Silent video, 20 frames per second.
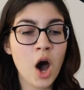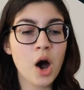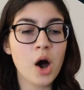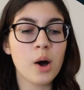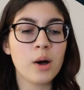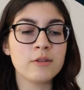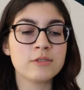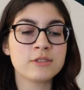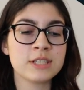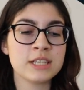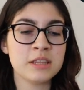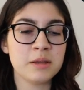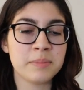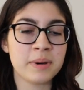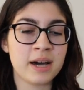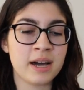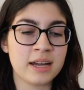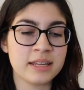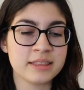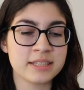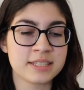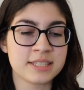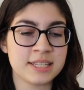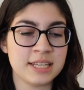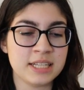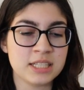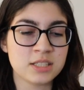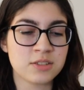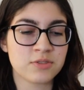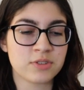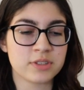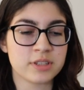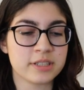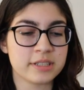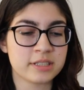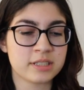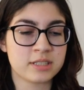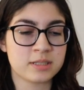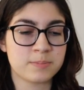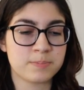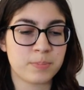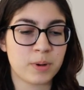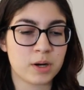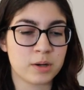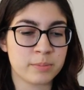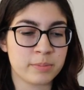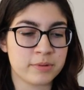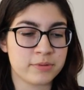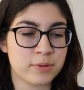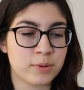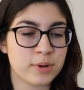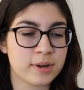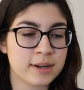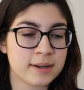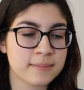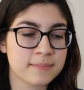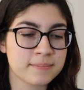Oh, I've seen the behind the scenes for this part before.